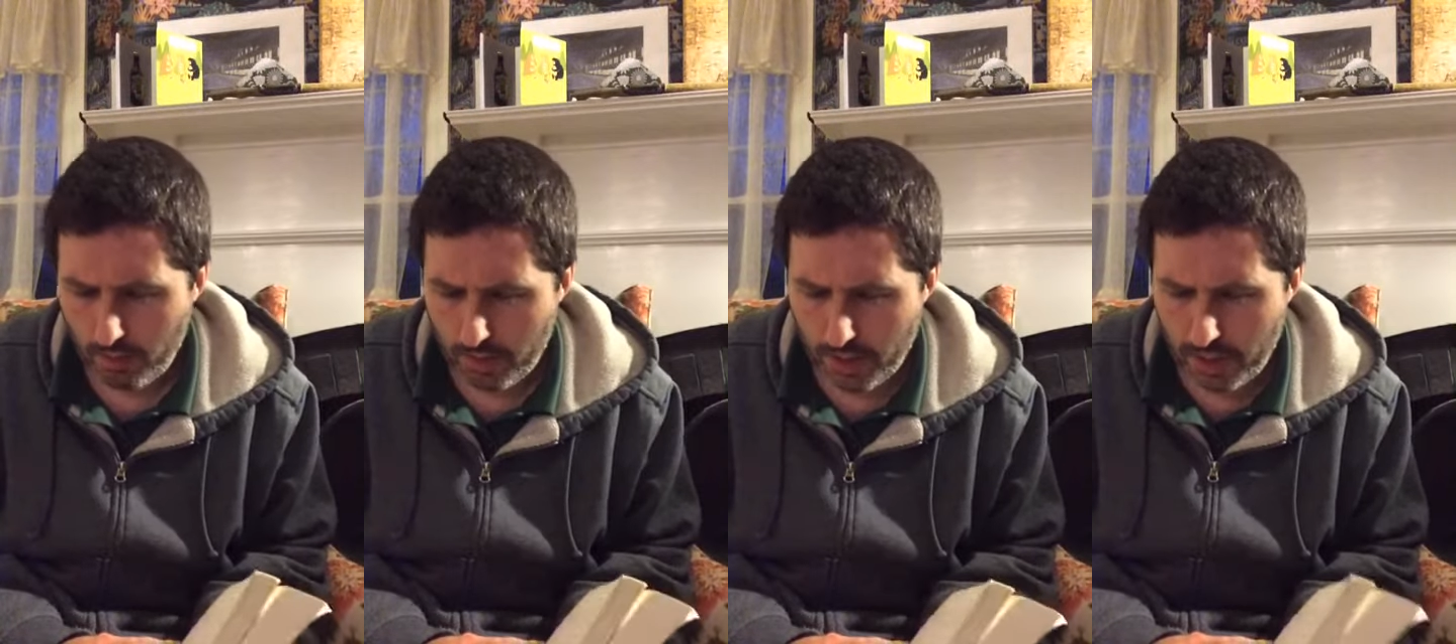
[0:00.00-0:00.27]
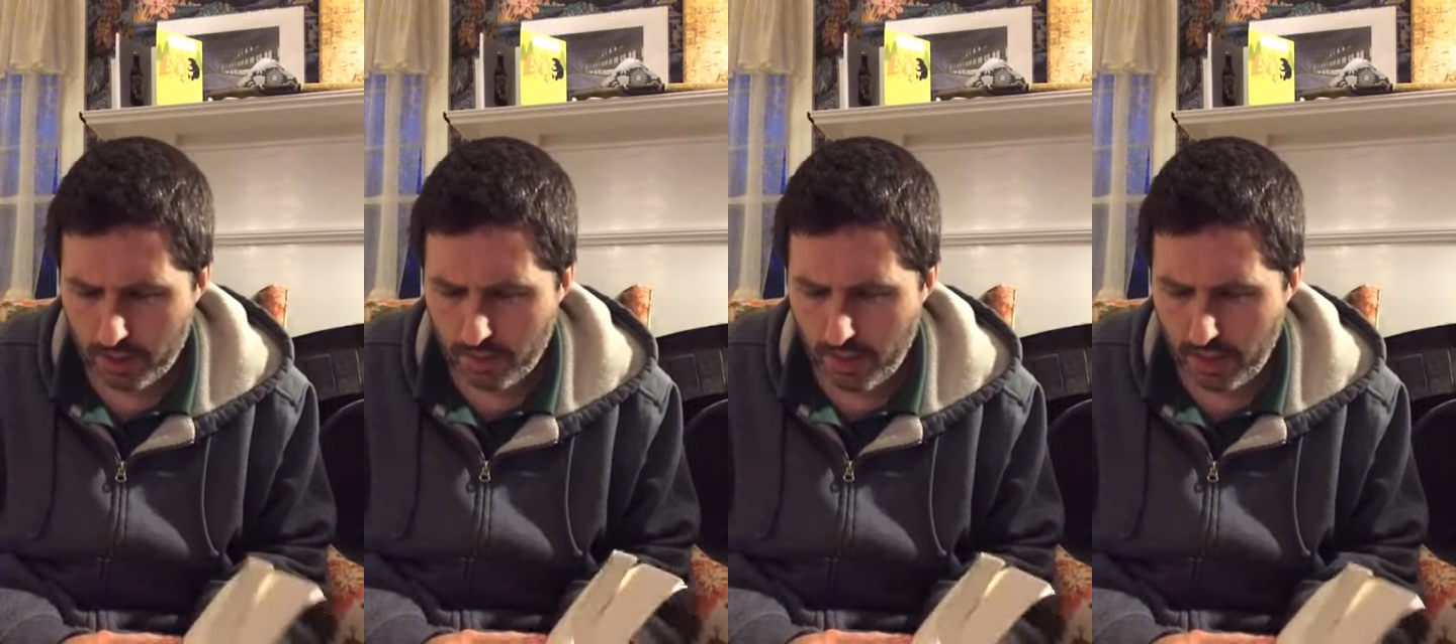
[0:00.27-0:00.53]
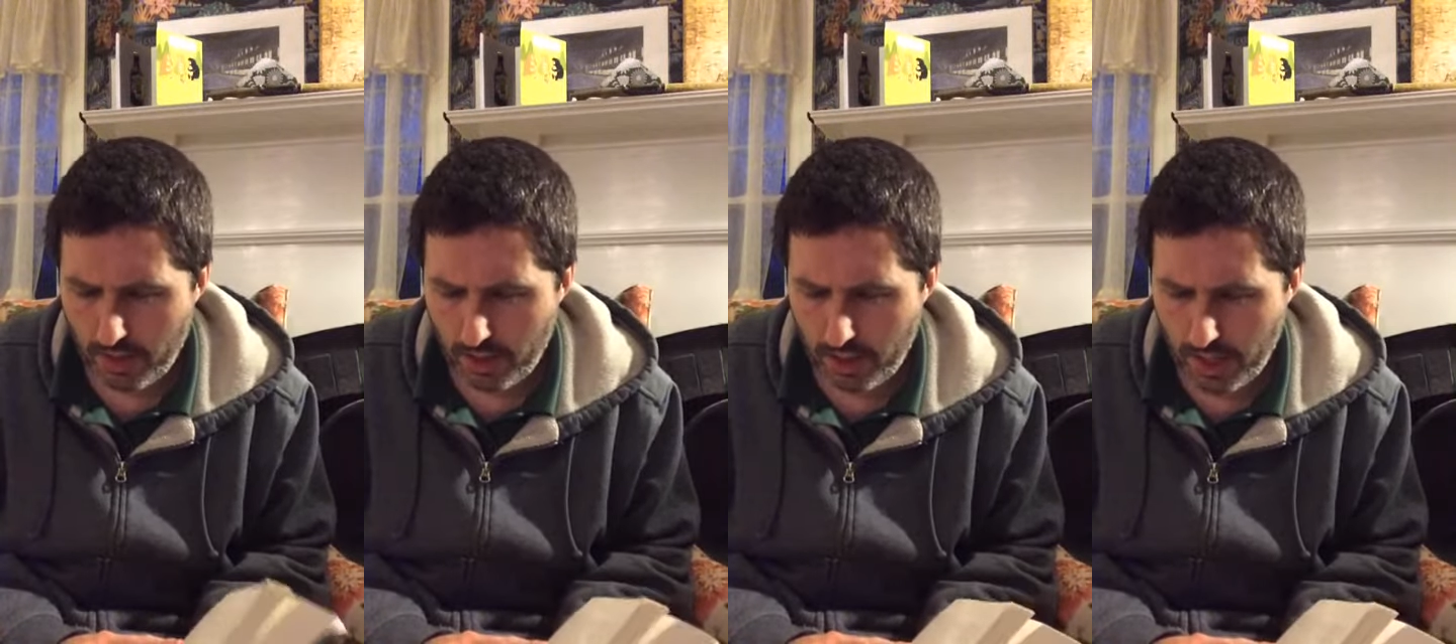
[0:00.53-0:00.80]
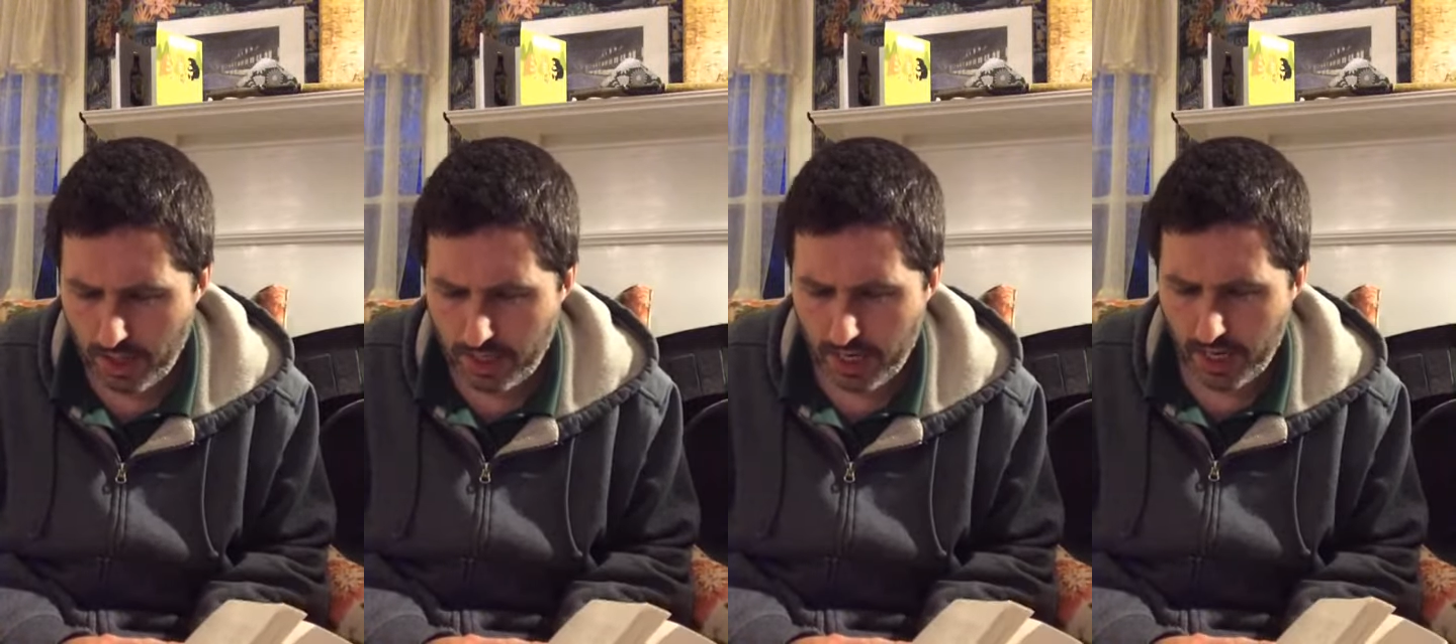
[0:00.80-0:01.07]
Please meet our
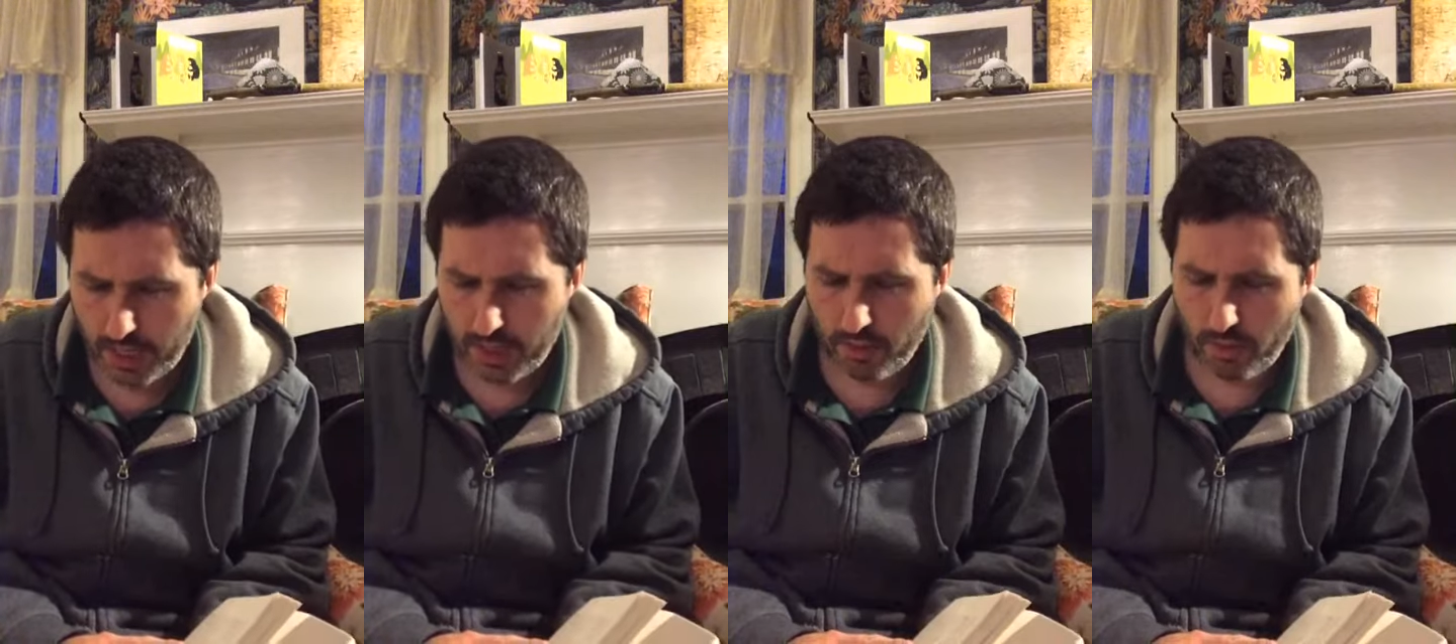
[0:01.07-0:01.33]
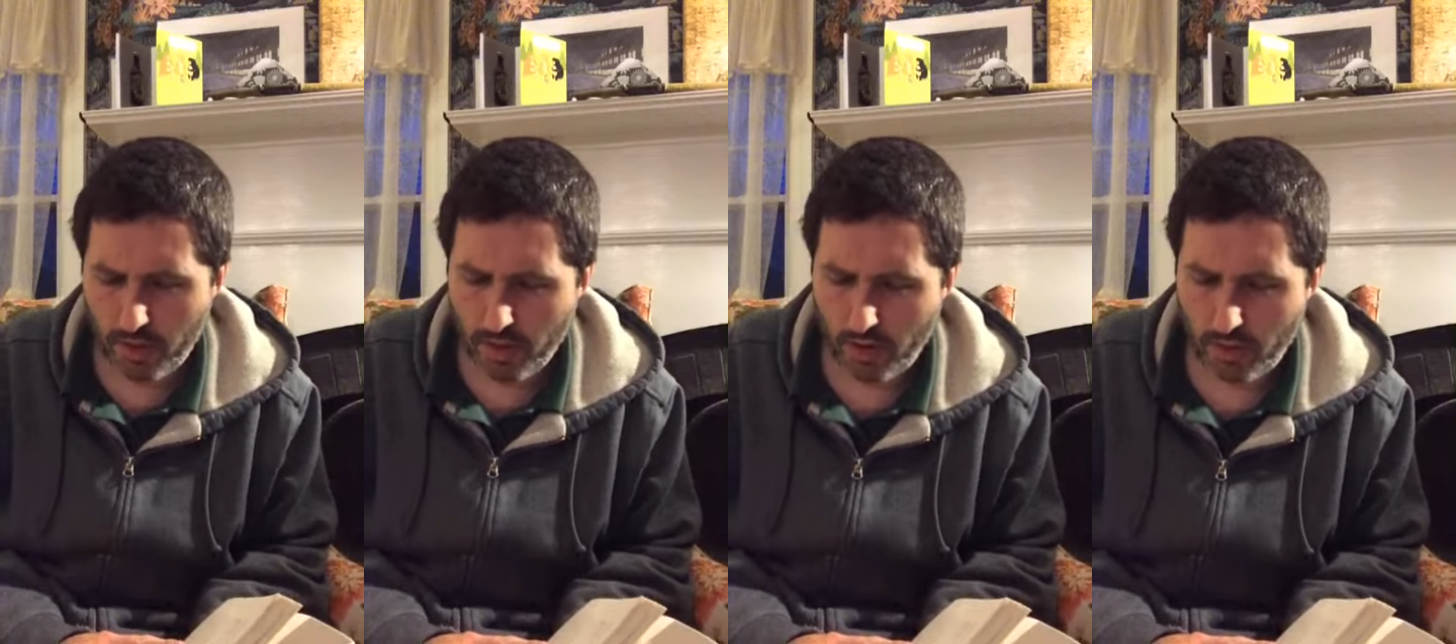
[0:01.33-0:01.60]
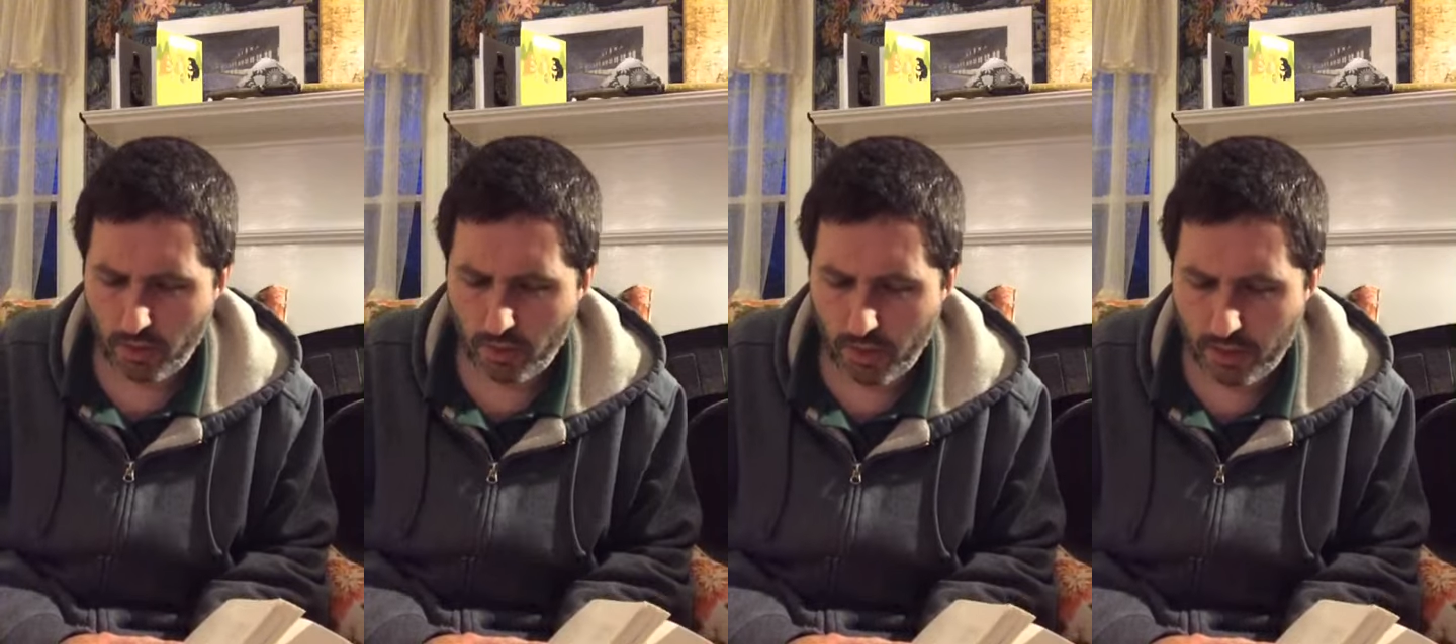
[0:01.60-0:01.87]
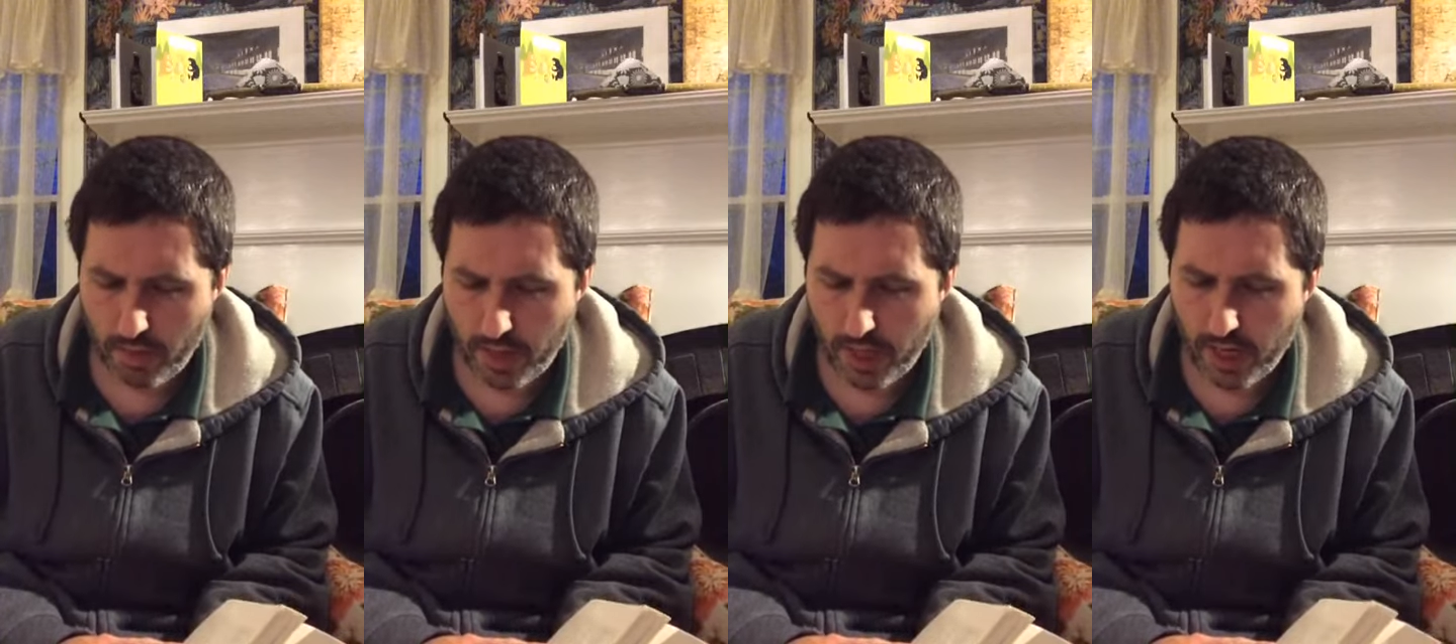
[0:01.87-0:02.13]
contact tomorrow at
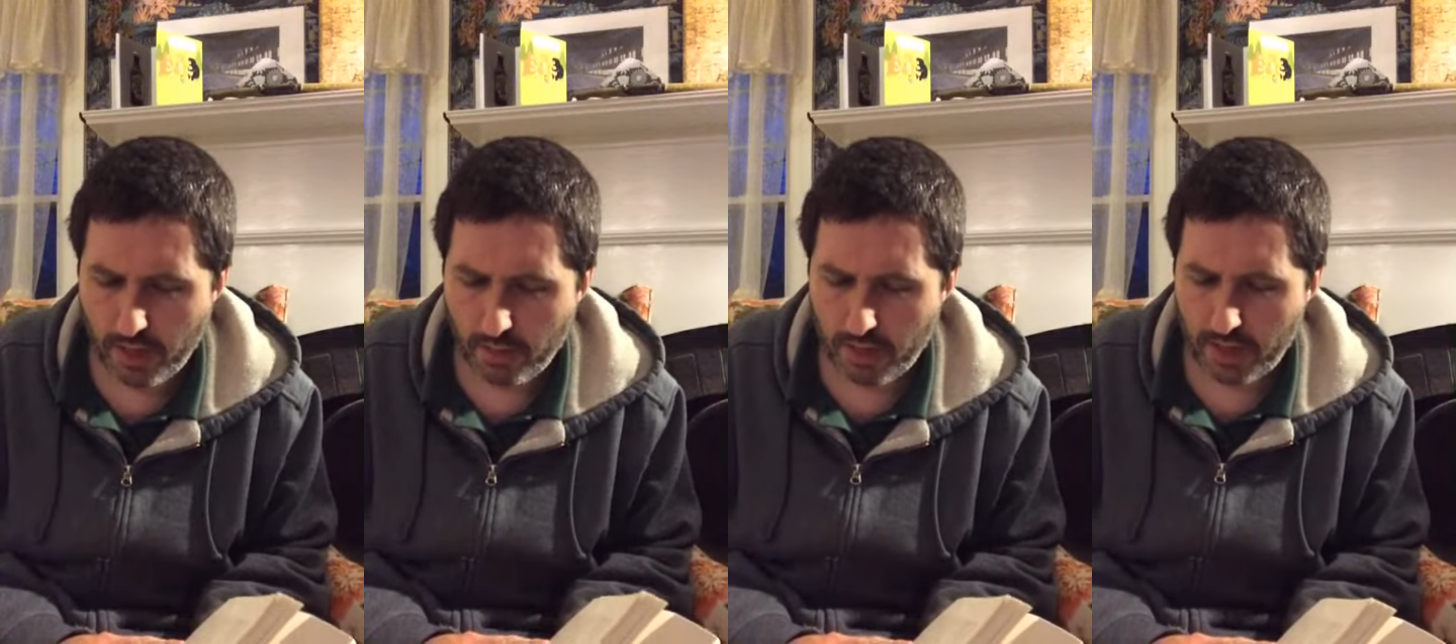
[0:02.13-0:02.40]
1 p.m.